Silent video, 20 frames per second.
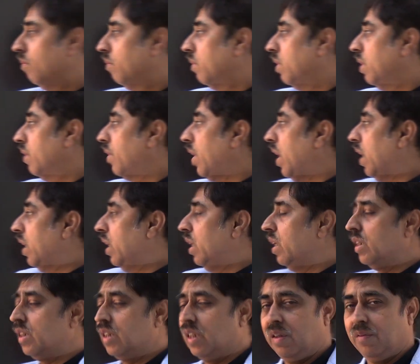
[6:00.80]
This angle
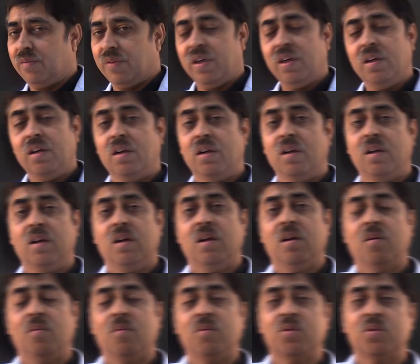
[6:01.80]
is given.
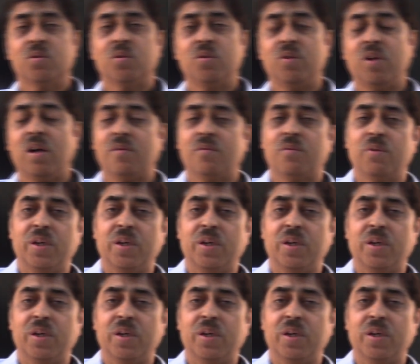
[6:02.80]
So you have to